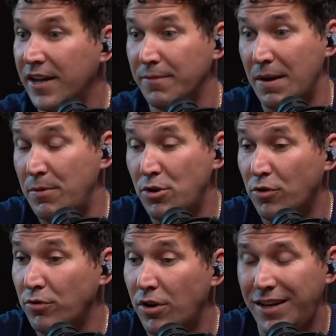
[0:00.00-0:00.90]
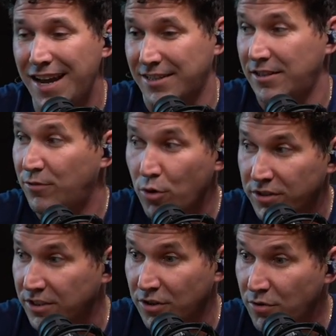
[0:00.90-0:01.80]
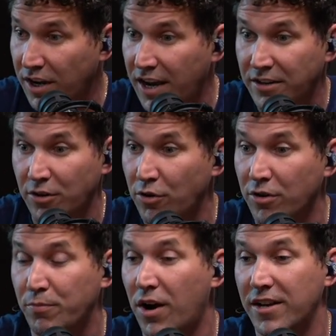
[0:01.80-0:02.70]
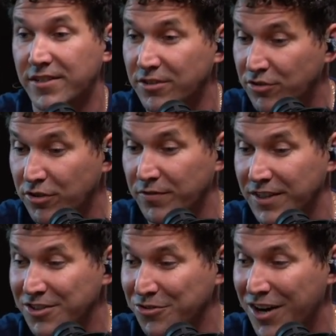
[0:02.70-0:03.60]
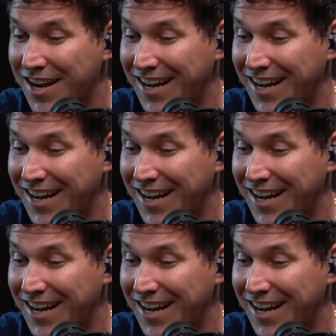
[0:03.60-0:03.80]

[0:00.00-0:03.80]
And maybe you don't know. Yes, of course, it's okay to go to a Protestant service, right?